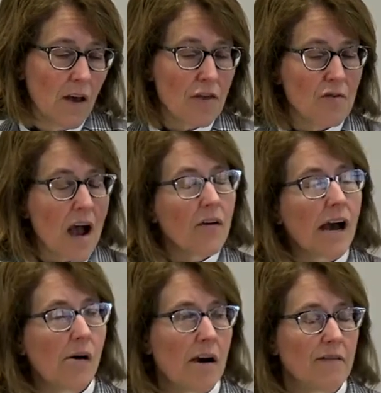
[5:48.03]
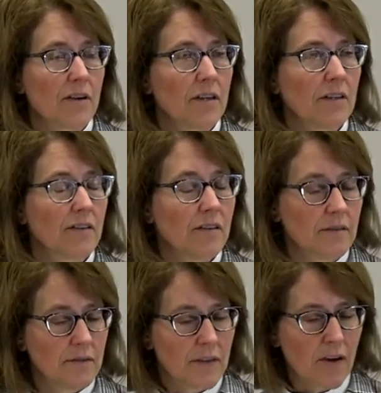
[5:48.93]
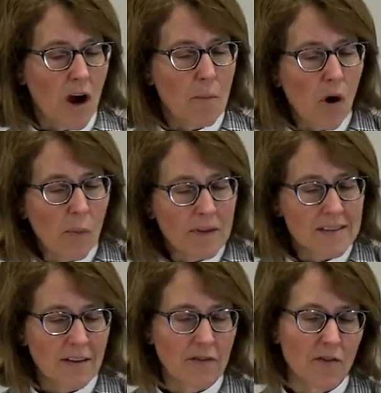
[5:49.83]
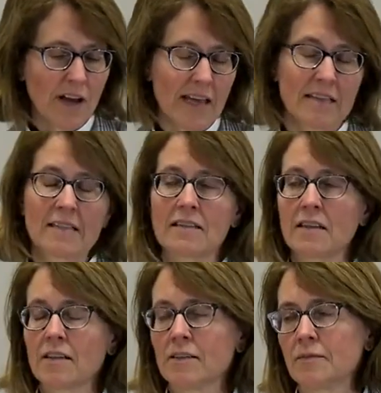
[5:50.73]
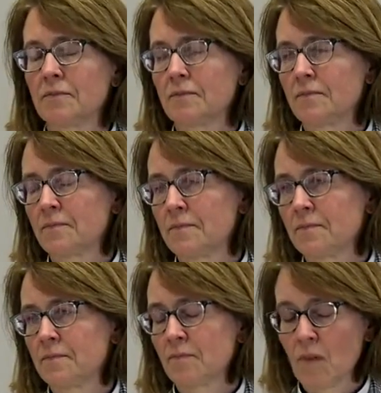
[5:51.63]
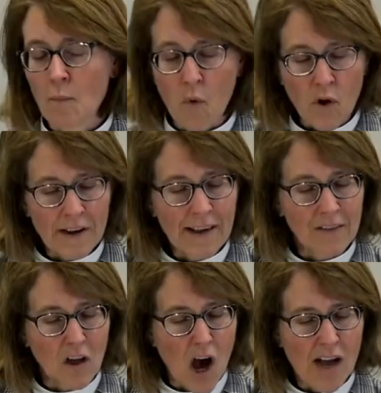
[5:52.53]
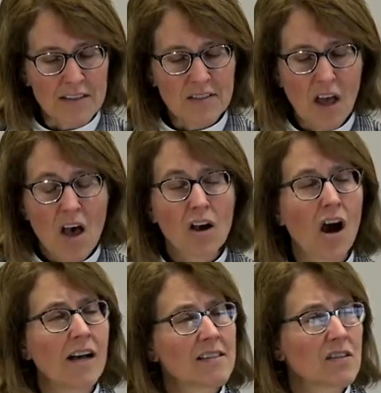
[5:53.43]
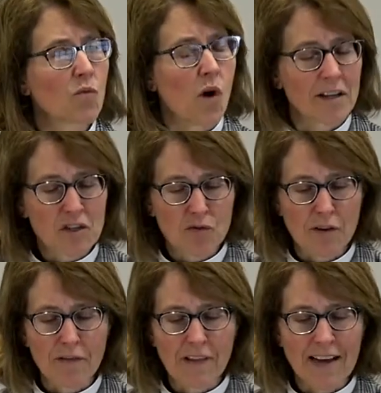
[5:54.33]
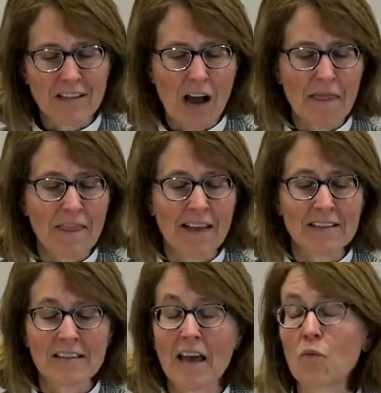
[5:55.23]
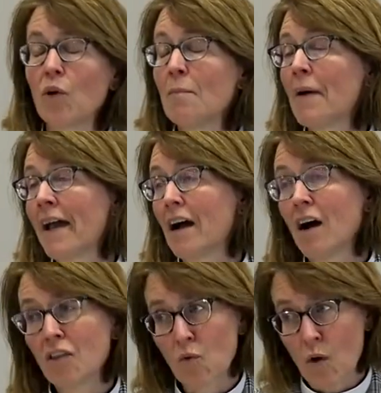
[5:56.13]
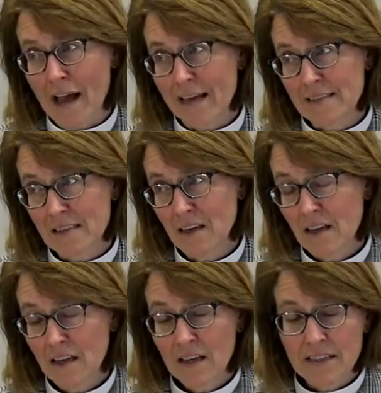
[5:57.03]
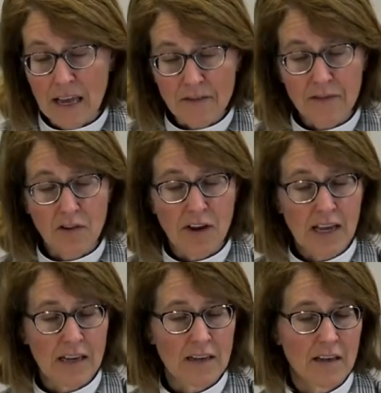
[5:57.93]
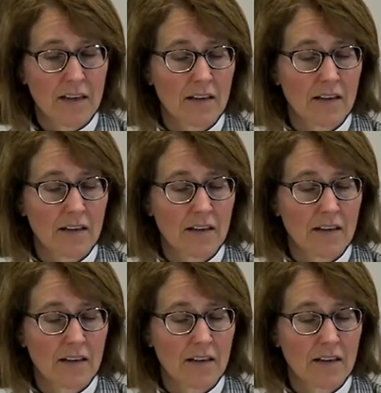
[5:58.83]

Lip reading: Throughout, however, there are moments of grace. Mourning loss causes one to reflect on things that we might otherwise take for granted.